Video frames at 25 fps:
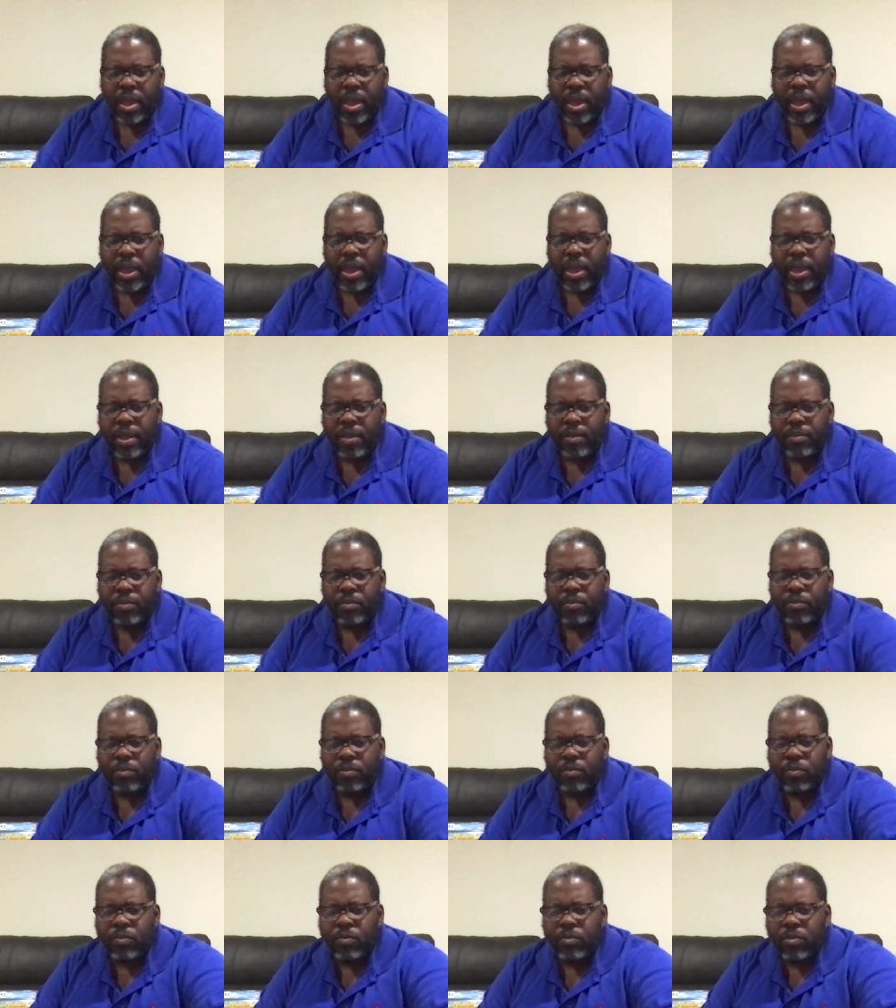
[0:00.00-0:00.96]
And
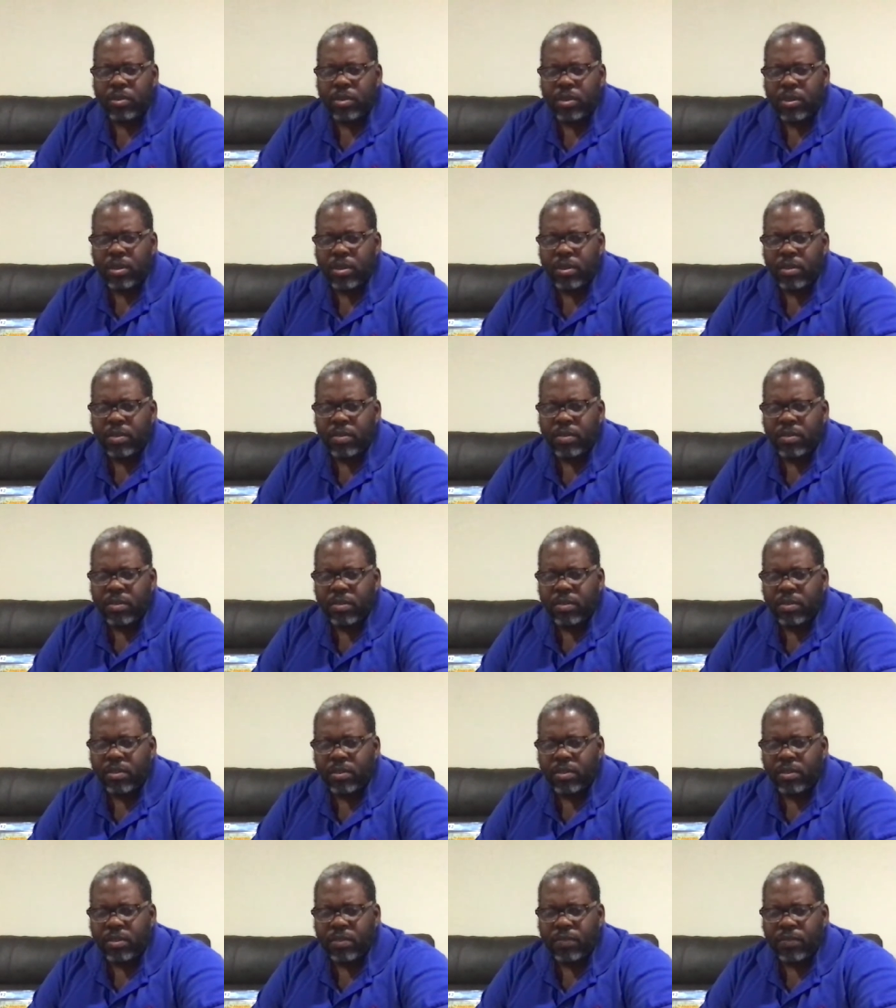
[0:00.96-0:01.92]

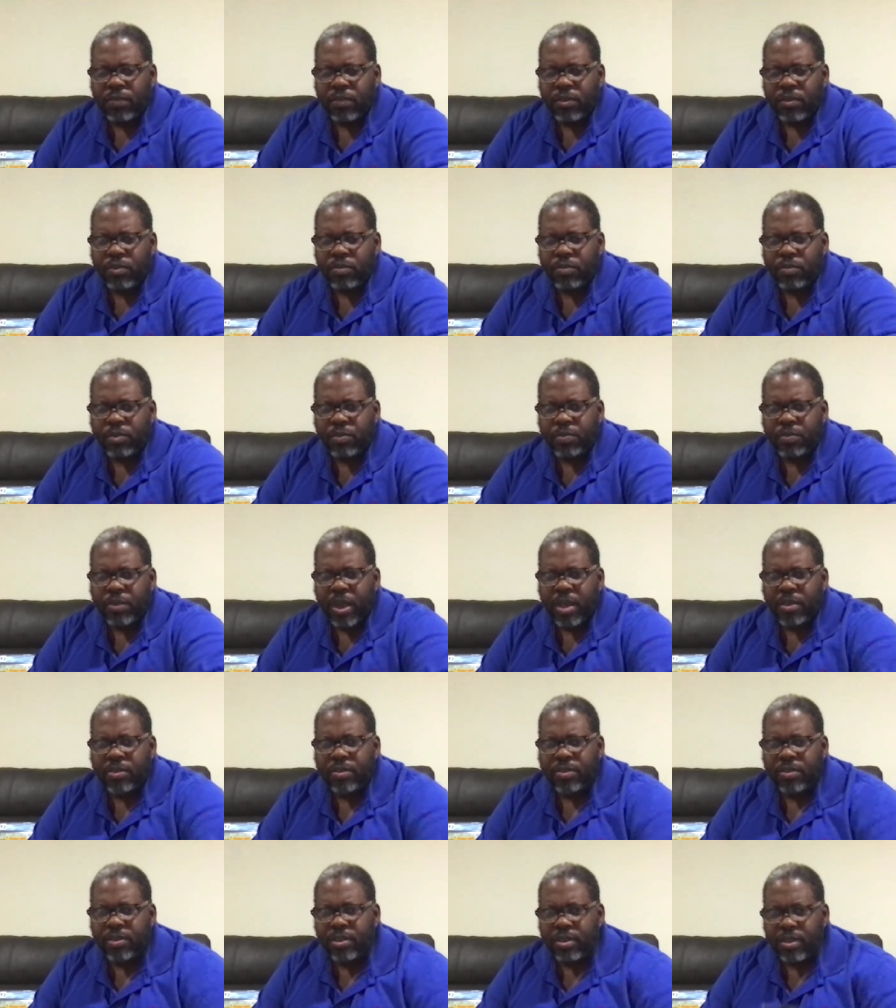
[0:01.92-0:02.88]
the first
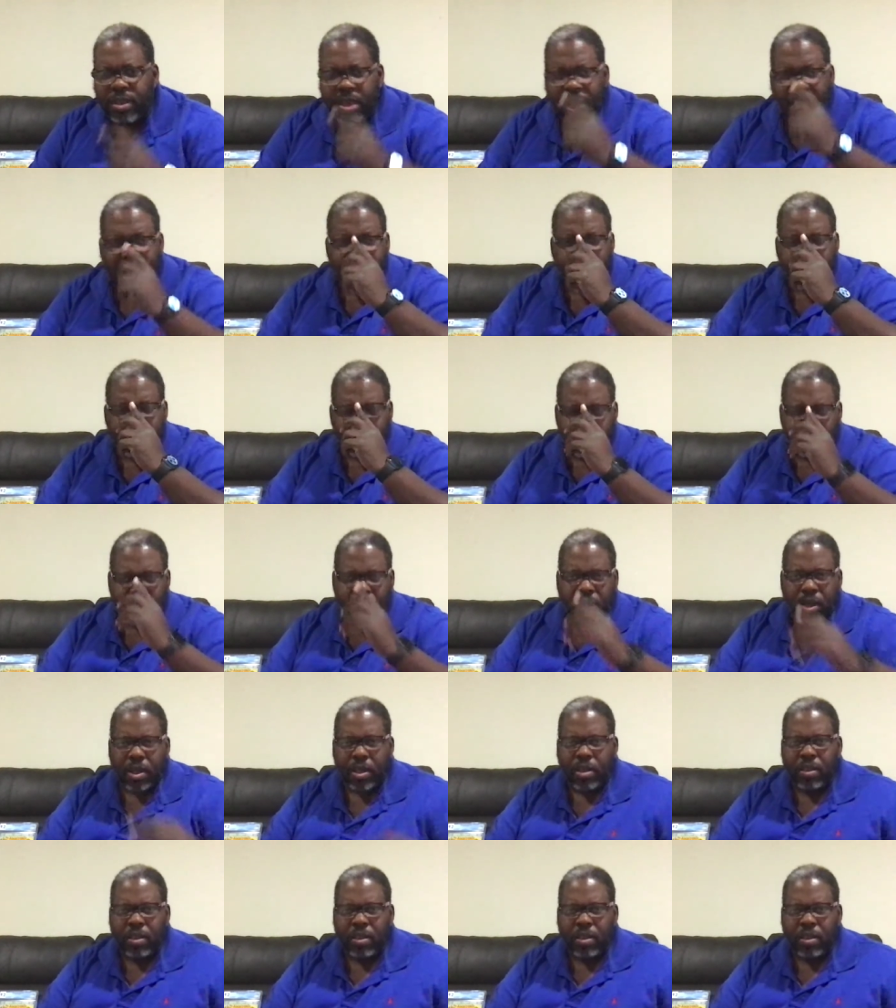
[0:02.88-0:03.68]
responses he got were,